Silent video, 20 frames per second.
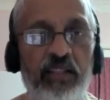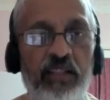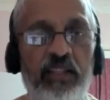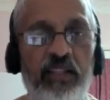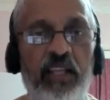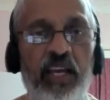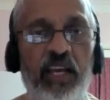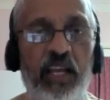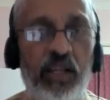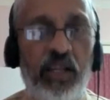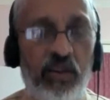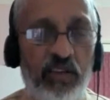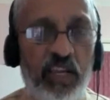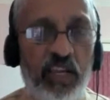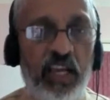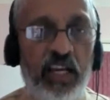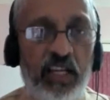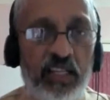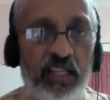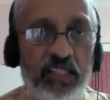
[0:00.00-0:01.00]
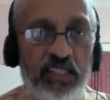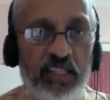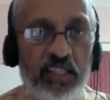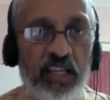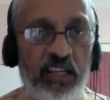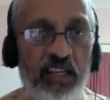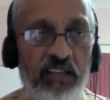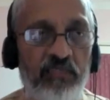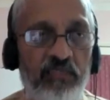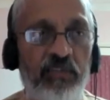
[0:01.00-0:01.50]
They are looking at us
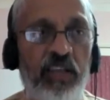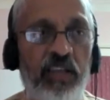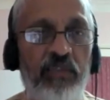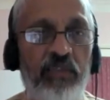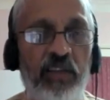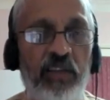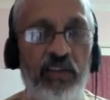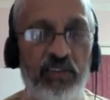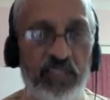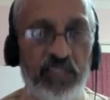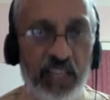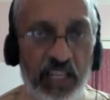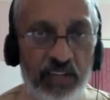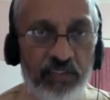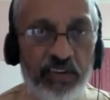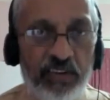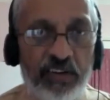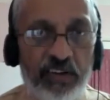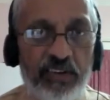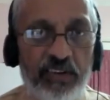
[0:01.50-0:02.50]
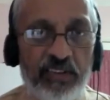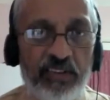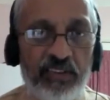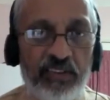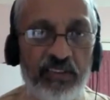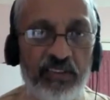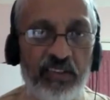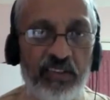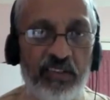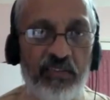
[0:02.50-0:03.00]
saying, when will you deliver
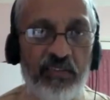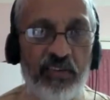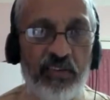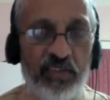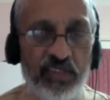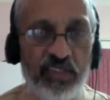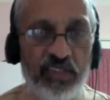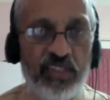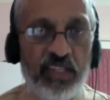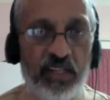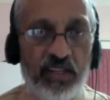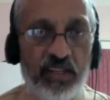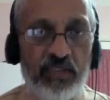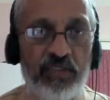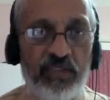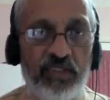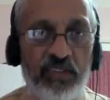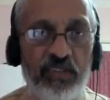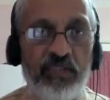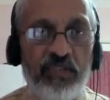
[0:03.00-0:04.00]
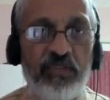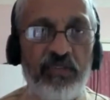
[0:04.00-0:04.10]
on what you set out to do?